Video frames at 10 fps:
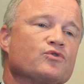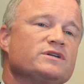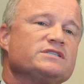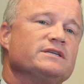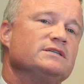
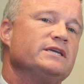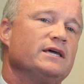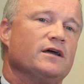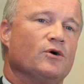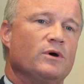Chris
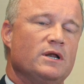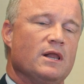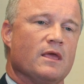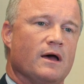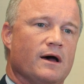Centeno
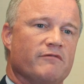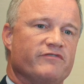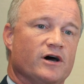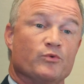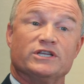of
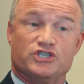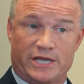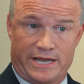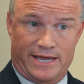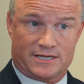
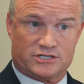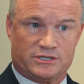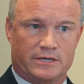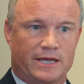Regenex.